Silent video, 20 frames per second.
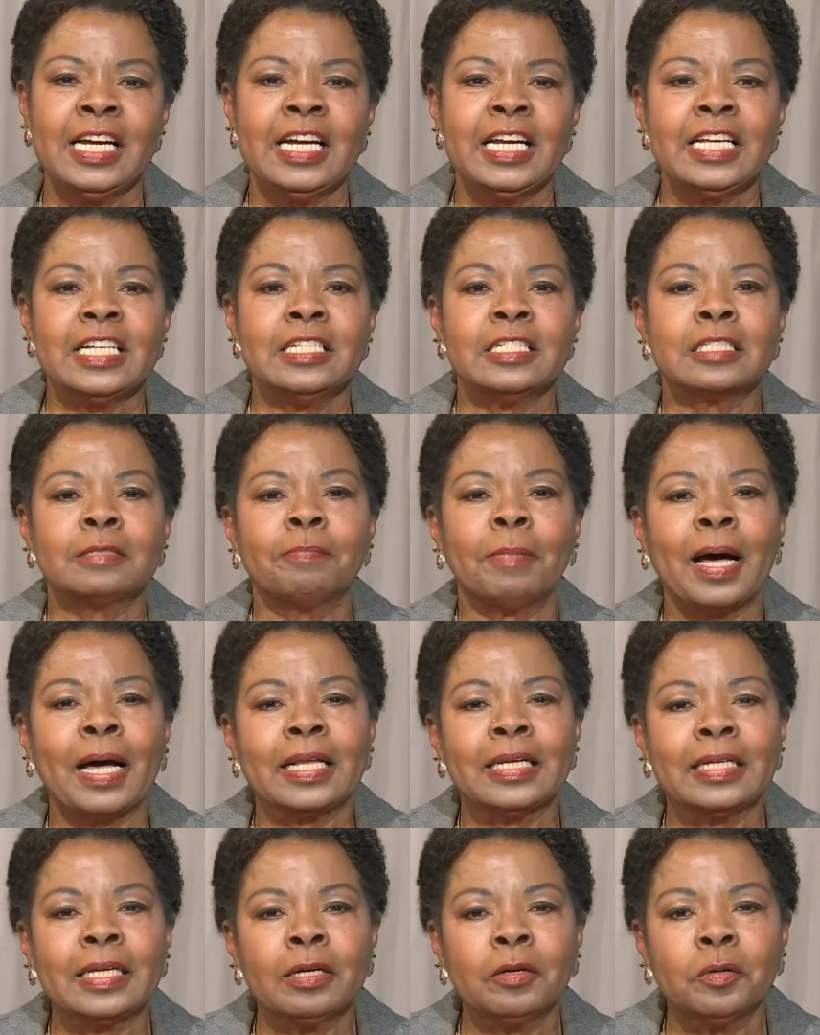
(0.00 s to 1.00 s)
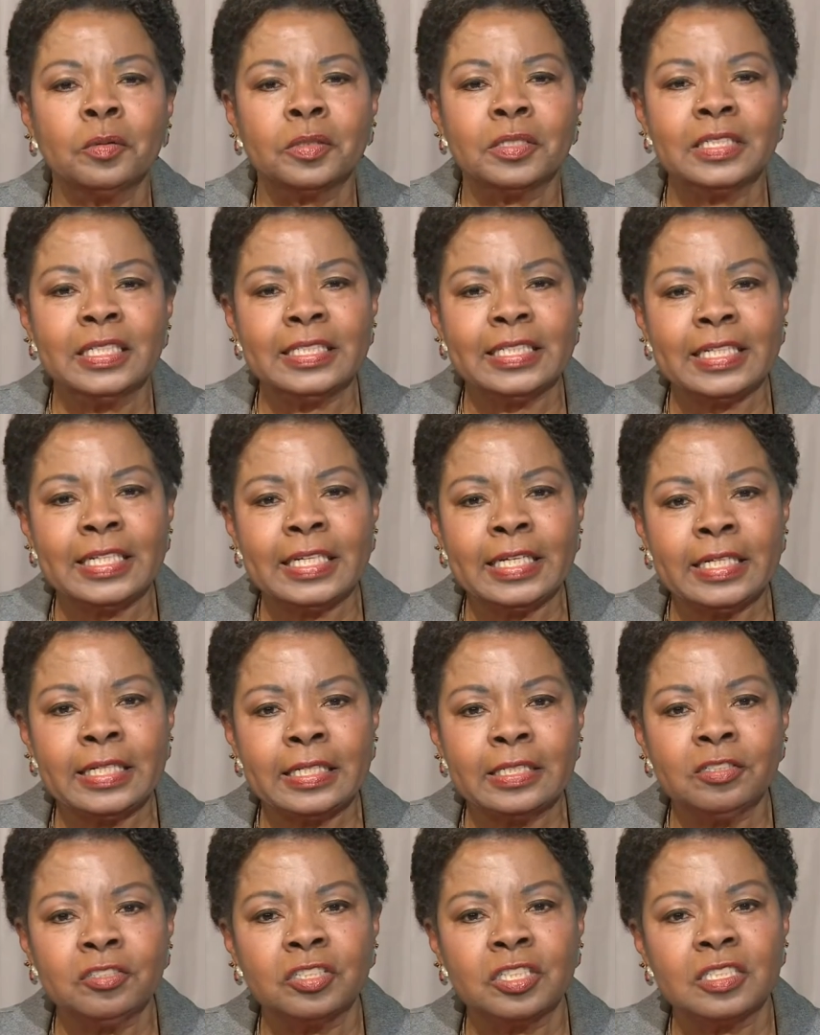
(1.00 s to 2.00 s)
He is bilingual in
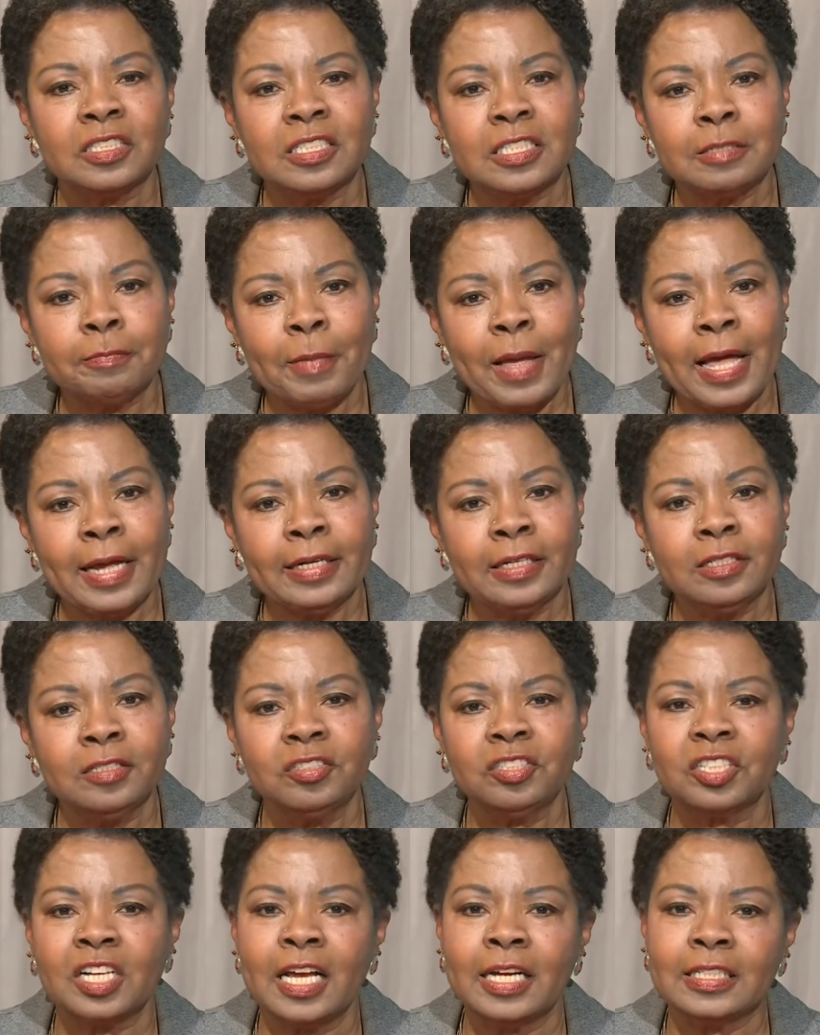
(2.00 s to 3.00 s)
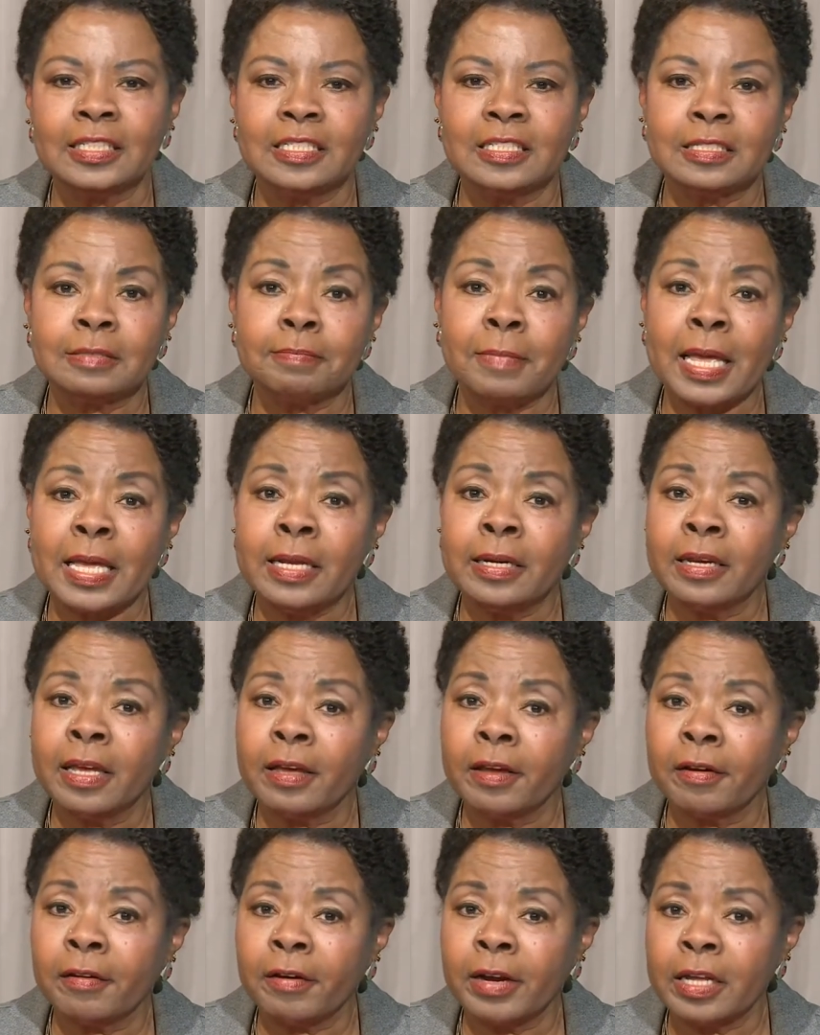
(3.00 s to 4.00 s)
English and Spanish, and his main
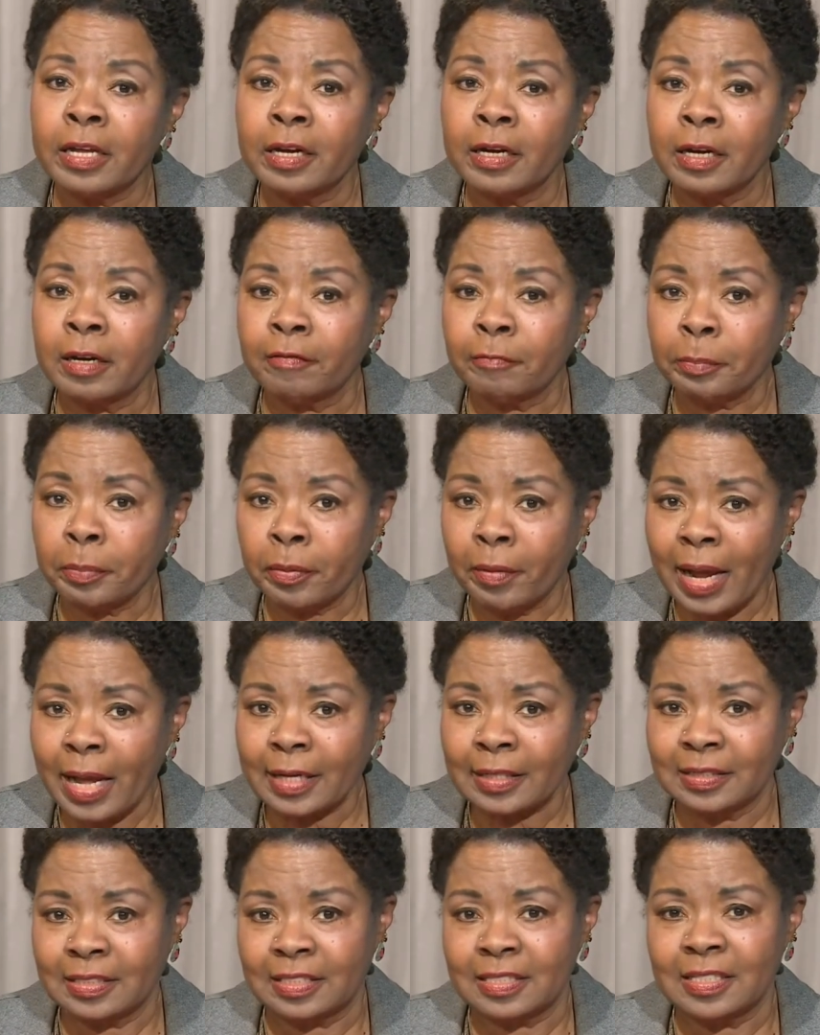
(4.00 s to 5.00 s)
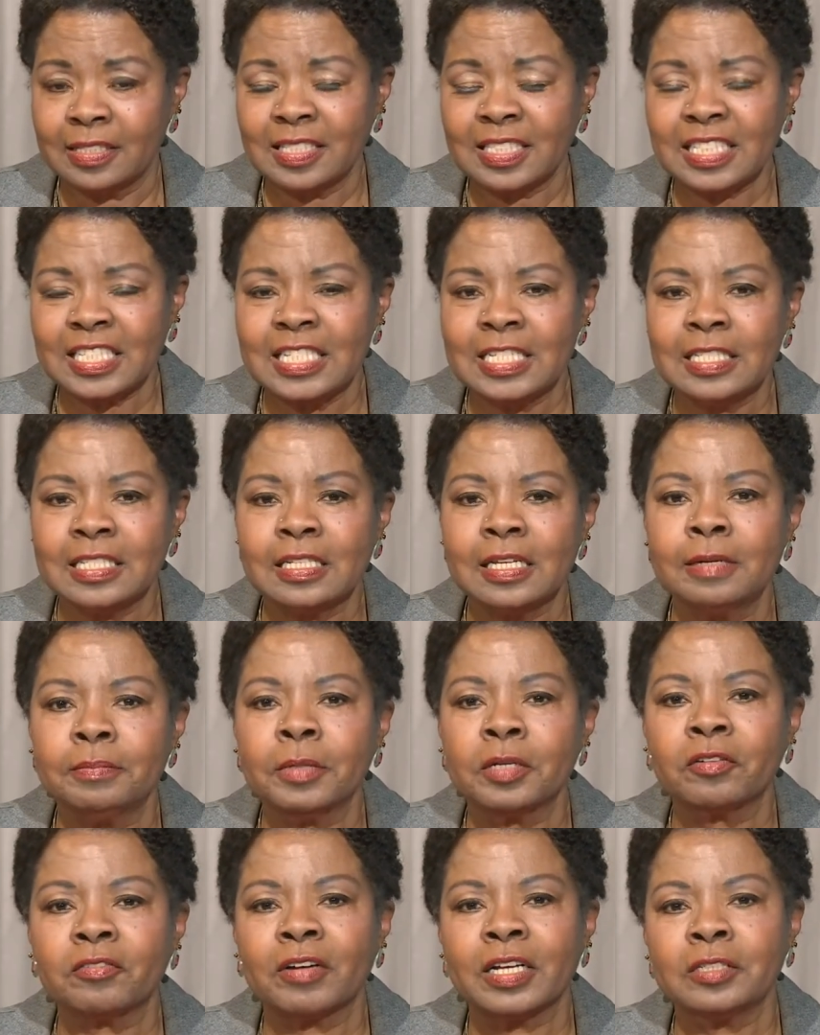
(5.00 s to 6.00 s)
area of practice is
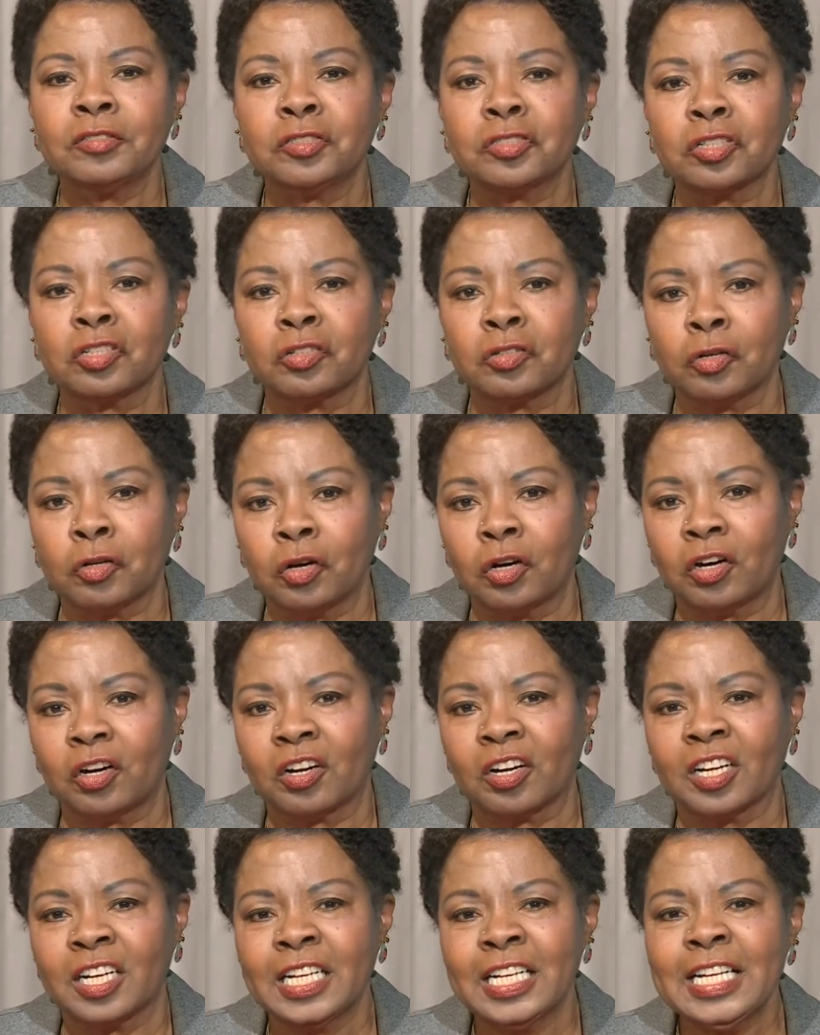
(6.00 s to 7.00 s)
immigration law.